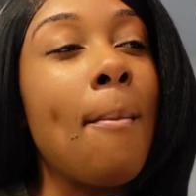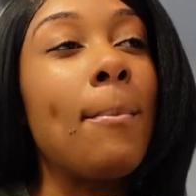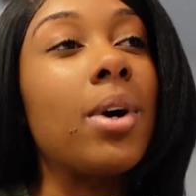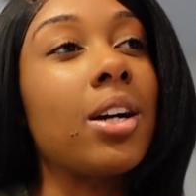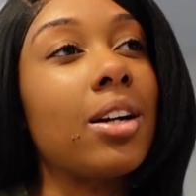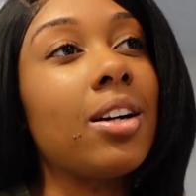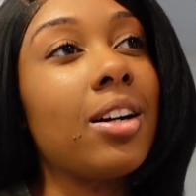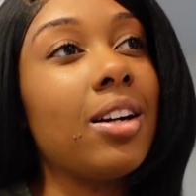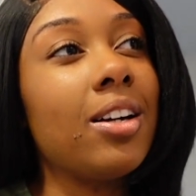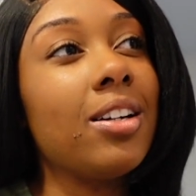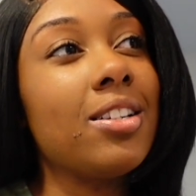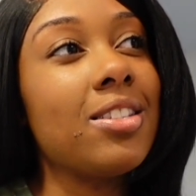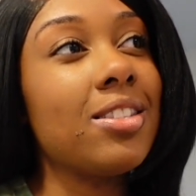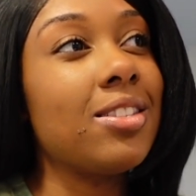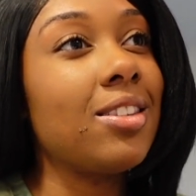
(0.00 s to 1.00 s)

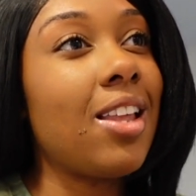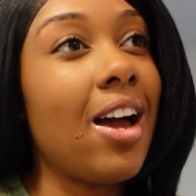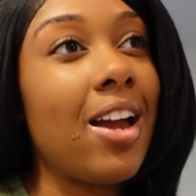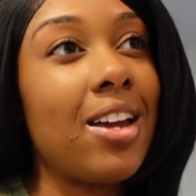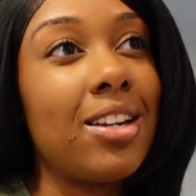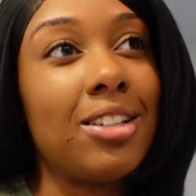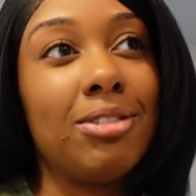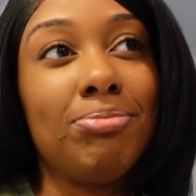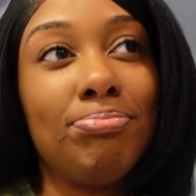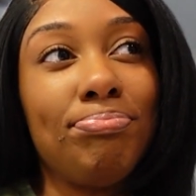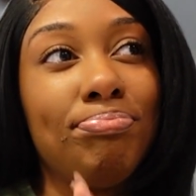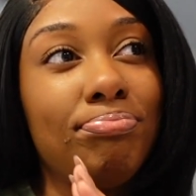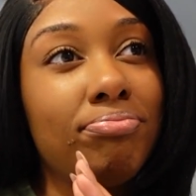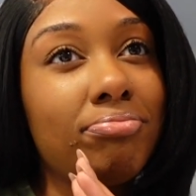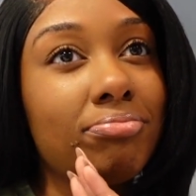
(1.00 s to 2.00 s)
because like
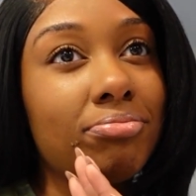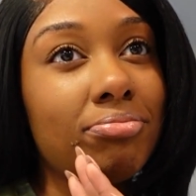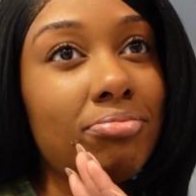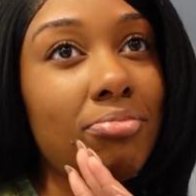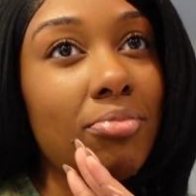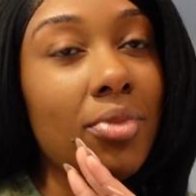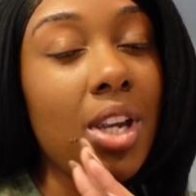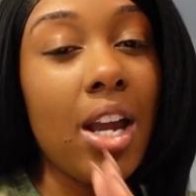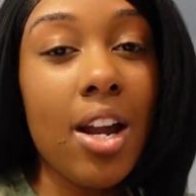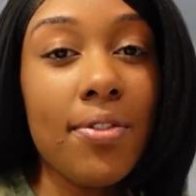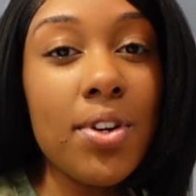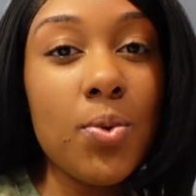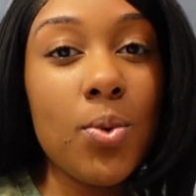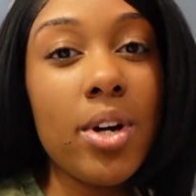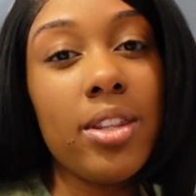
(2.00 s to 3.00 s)

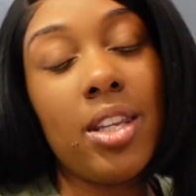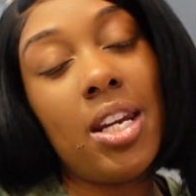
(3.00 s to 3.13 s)
everyone